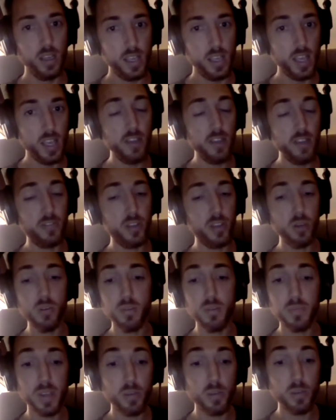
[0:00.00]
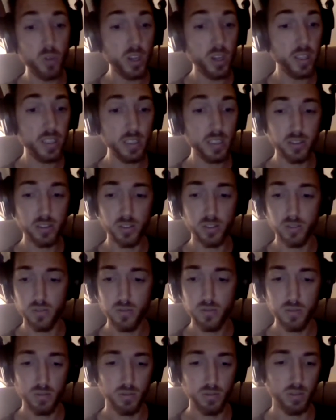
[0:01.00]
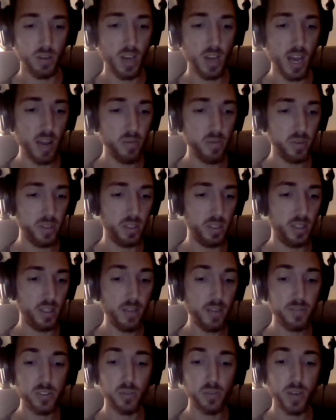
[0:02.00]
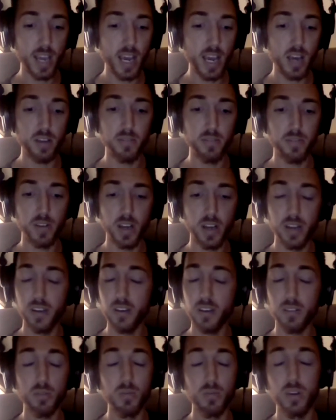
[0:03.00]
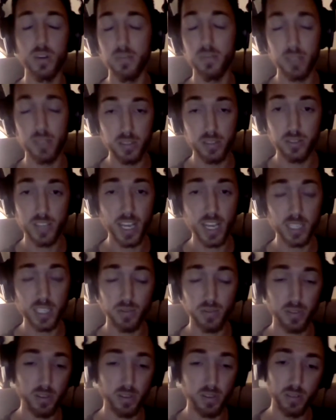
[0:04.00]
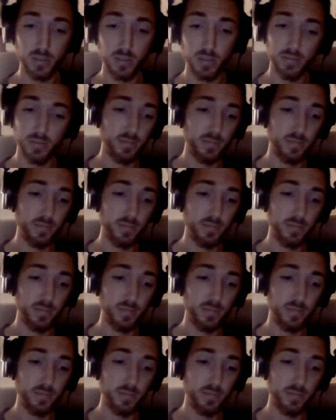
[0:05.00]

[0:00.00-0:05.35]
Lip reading: If you would be willing to, I would love to have another one of these chats with you